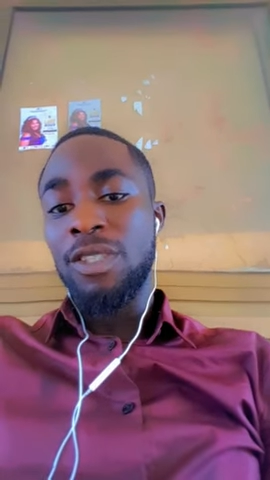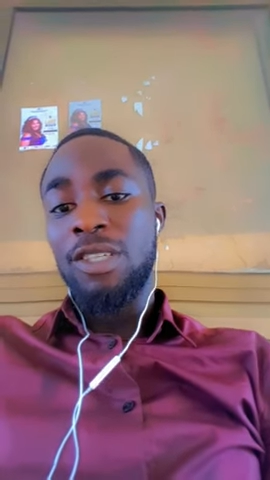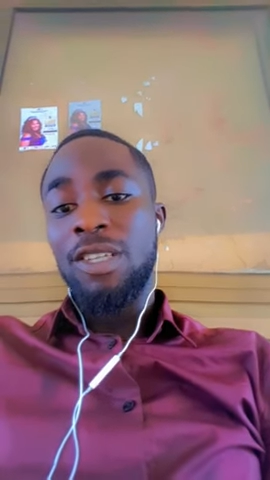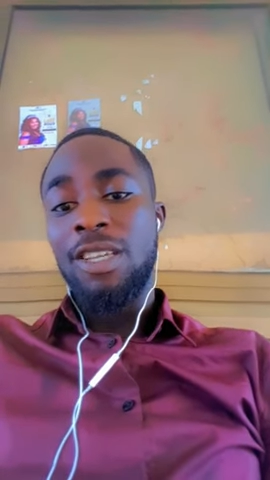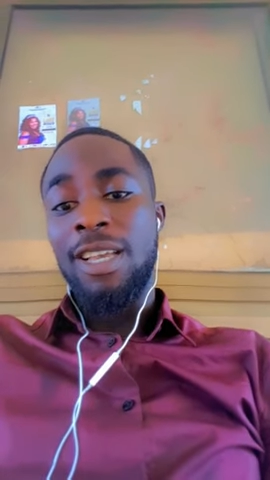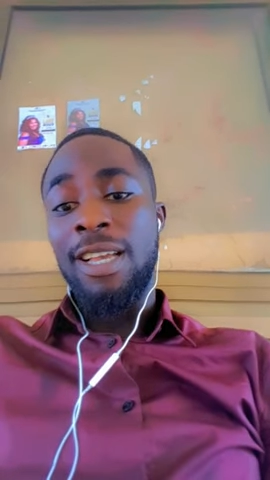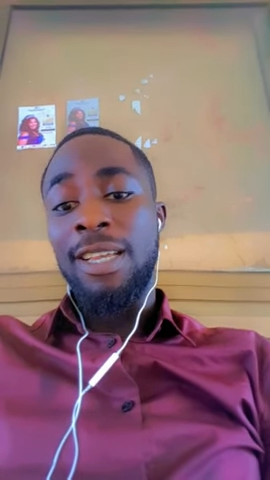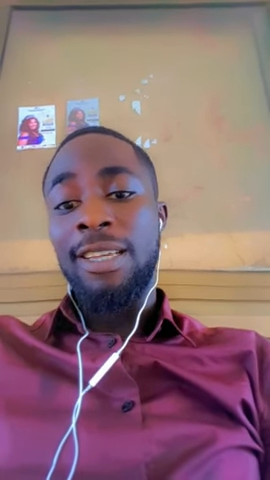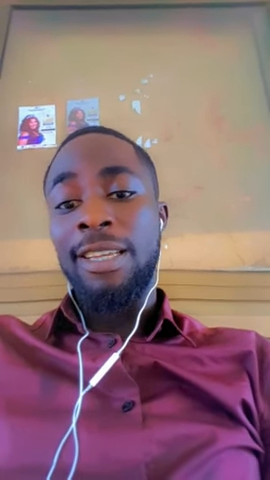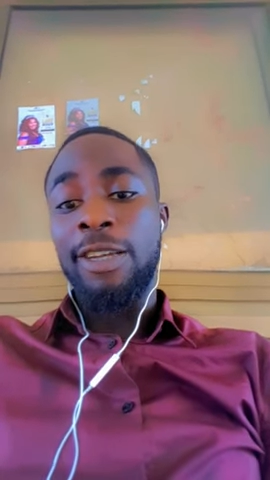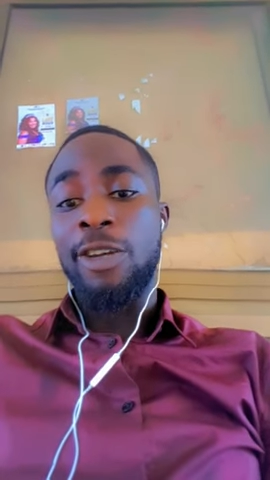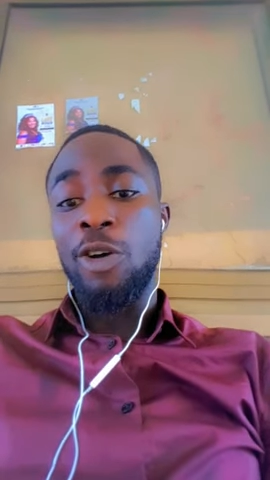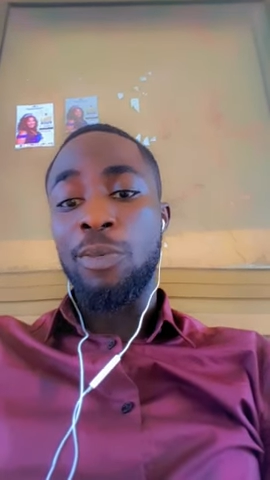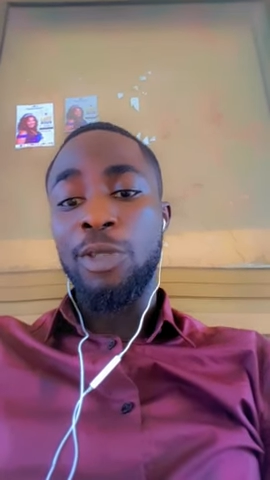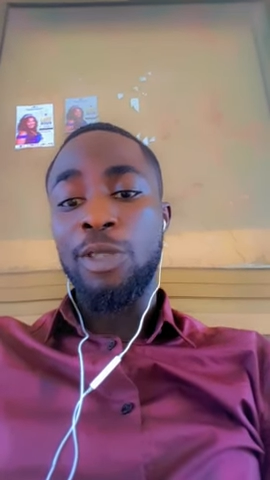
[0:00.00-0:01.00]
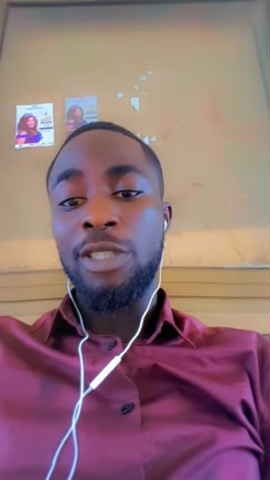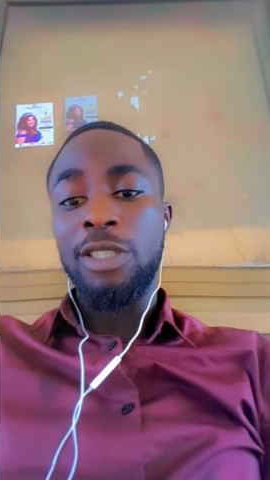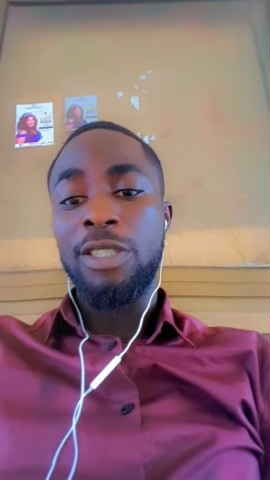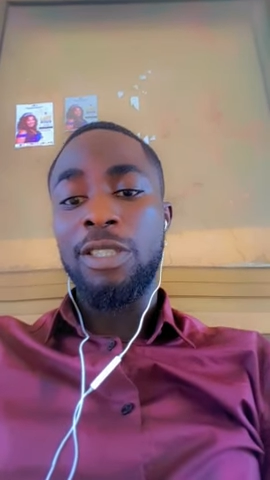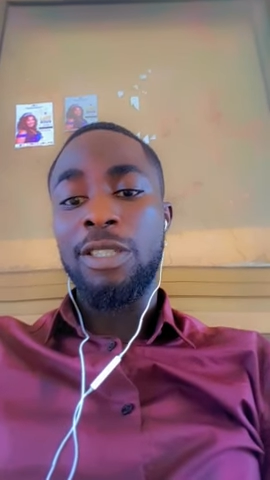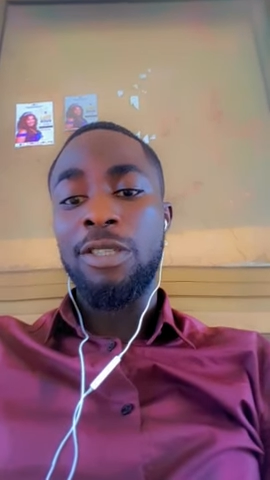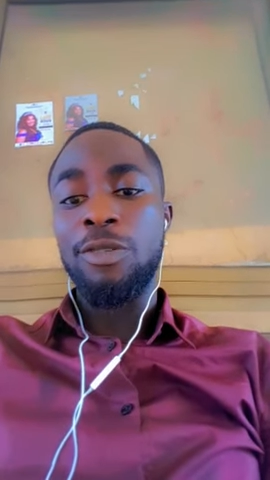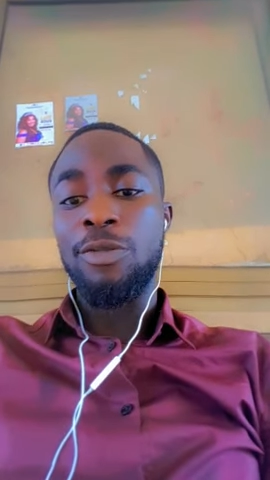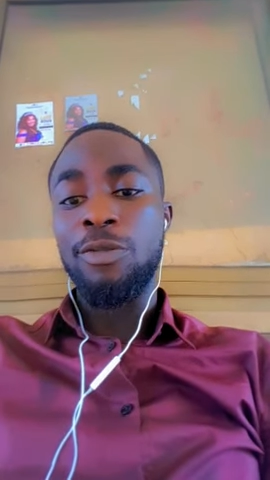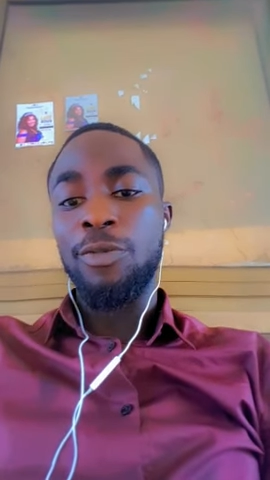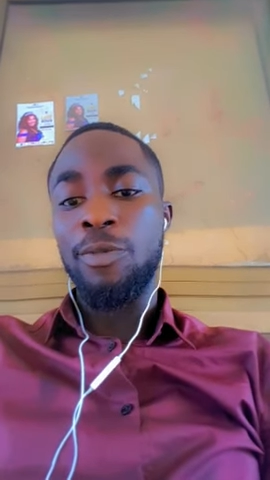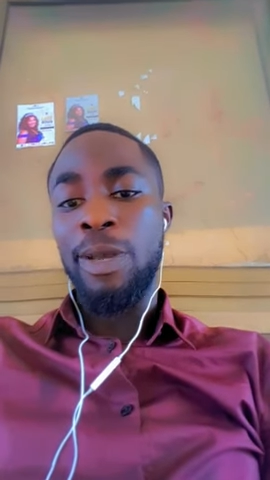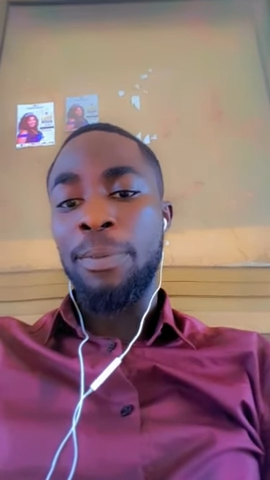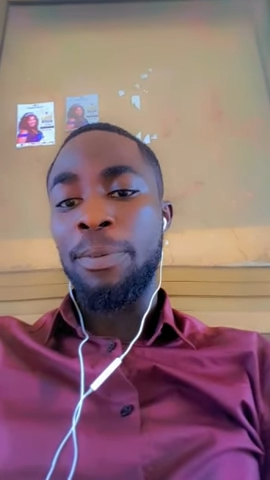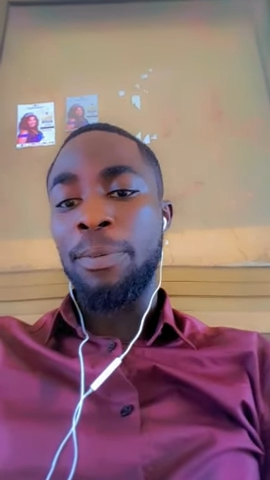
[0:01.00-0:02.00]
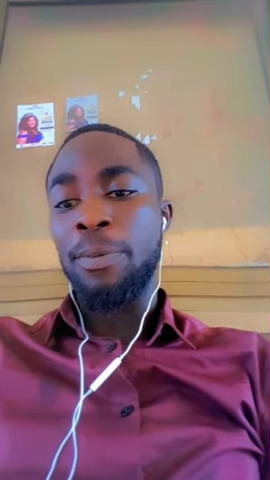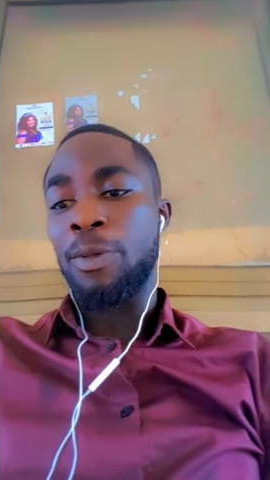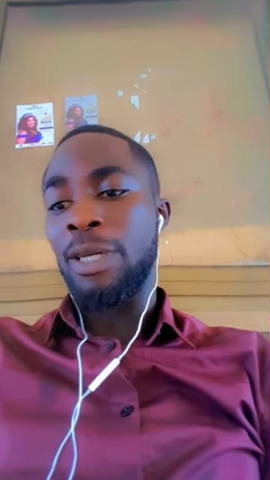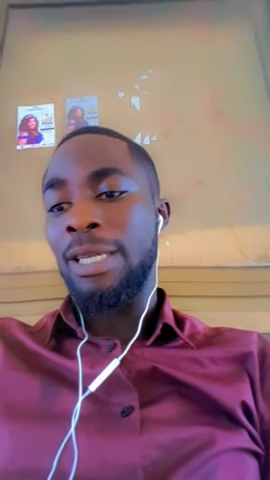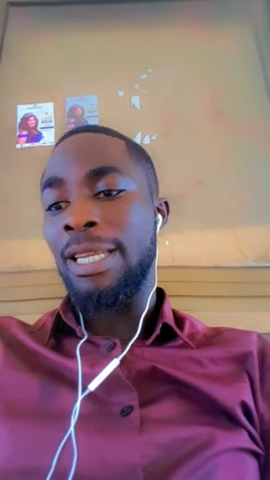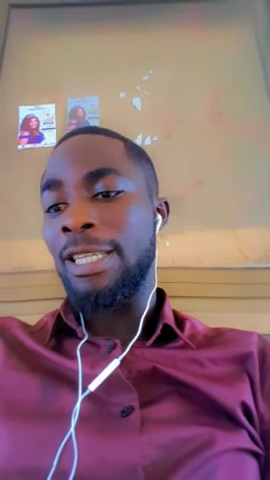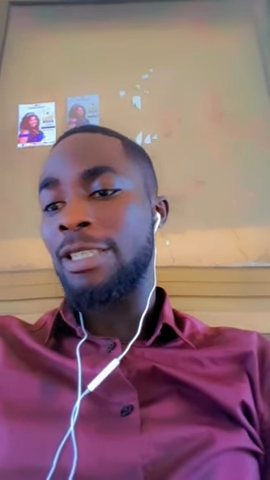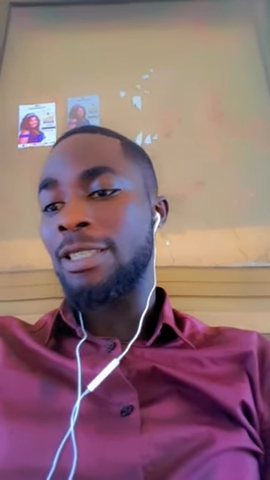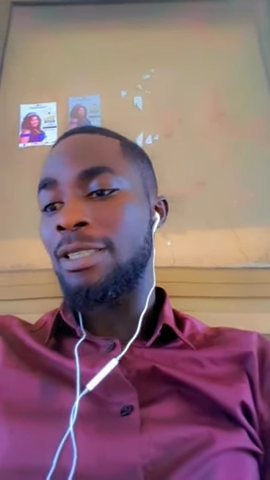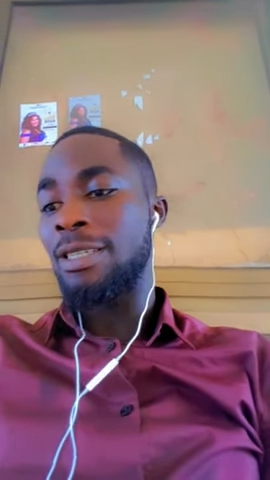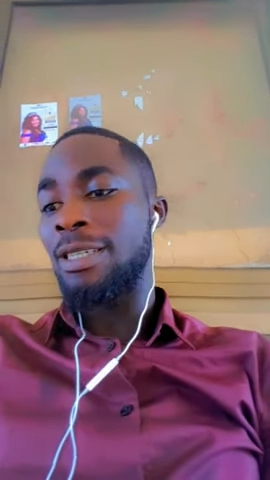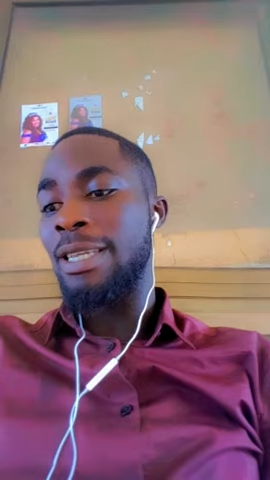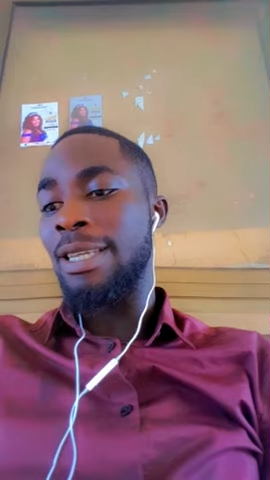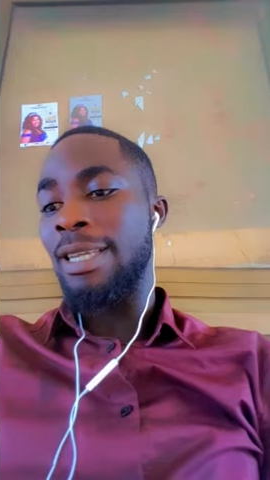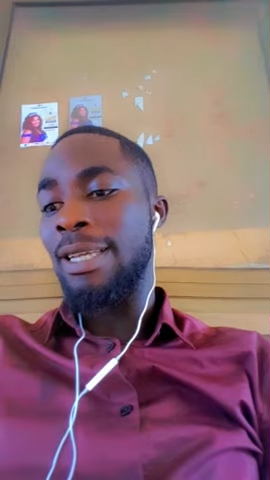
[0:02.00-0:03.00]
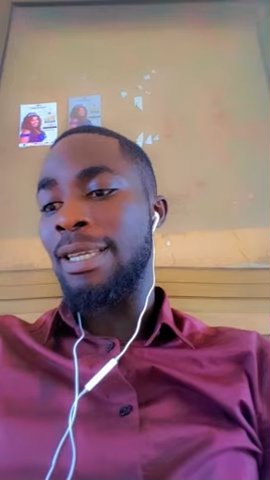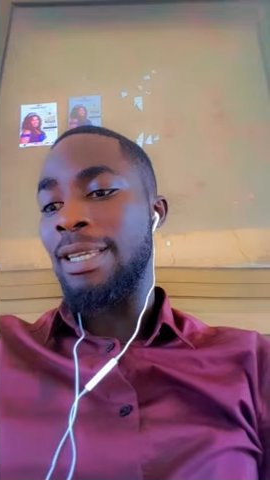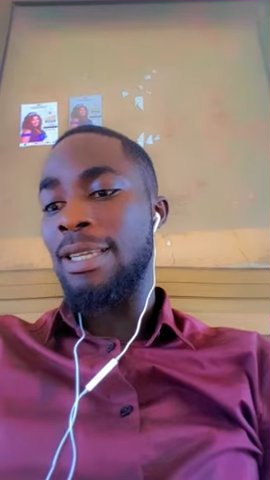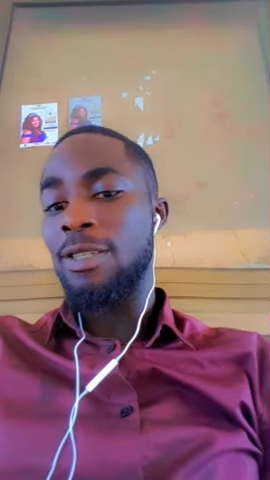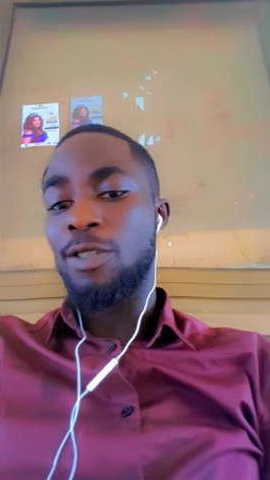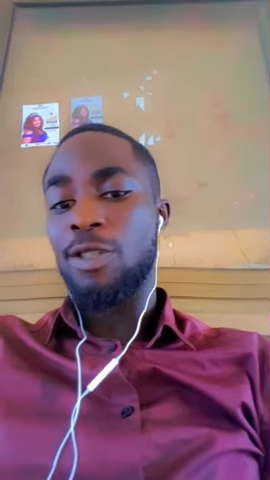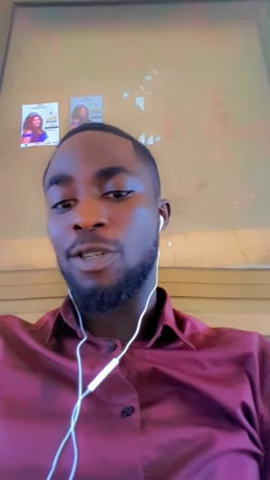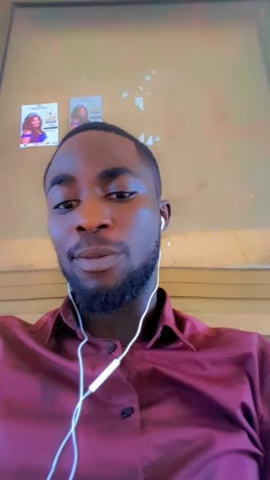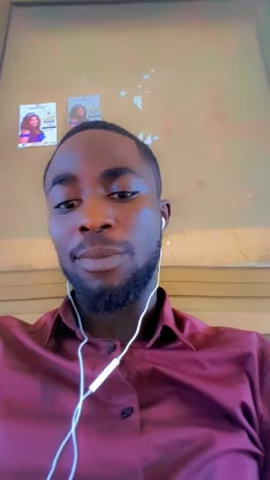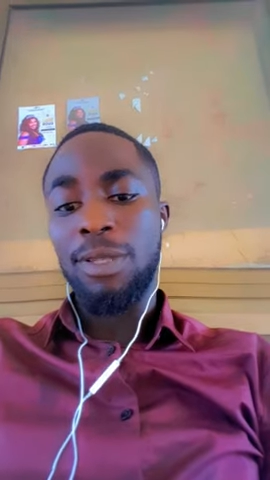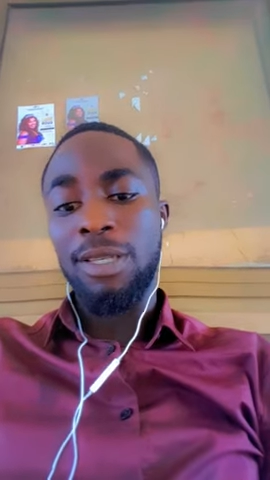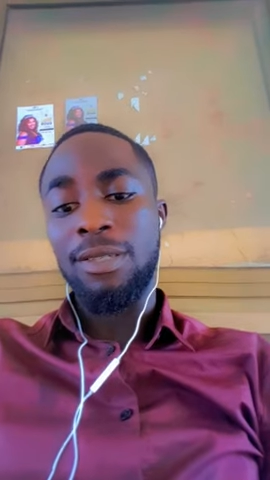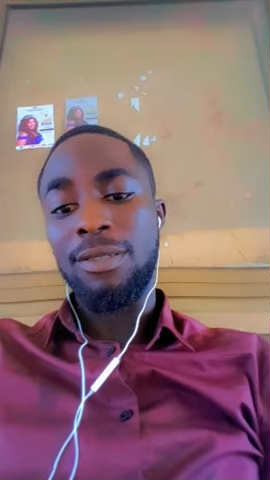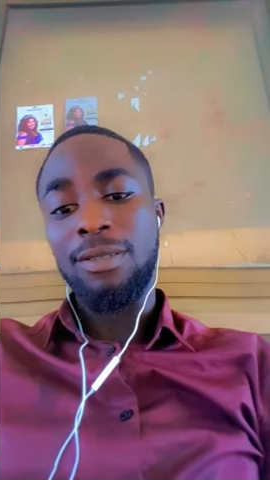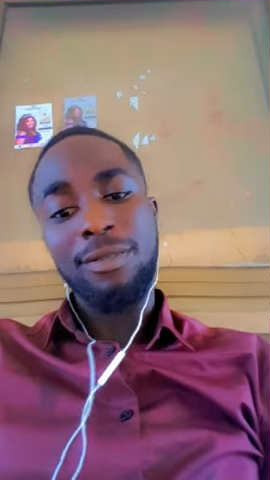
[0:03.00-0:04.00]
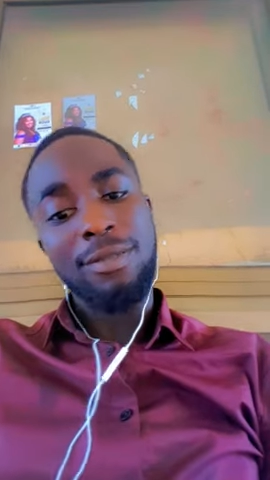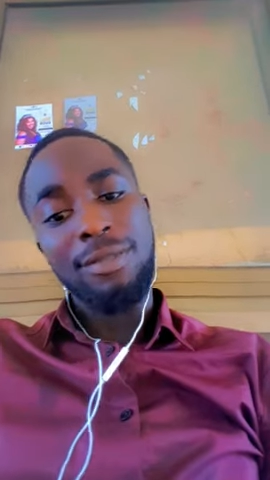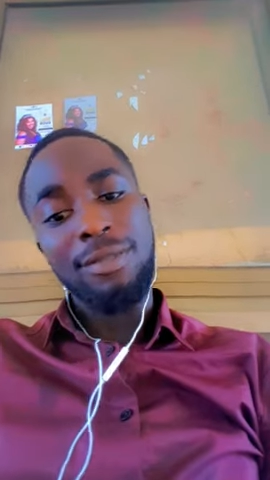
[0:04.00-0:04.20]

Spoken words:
and a community where people can actually learn and gain something,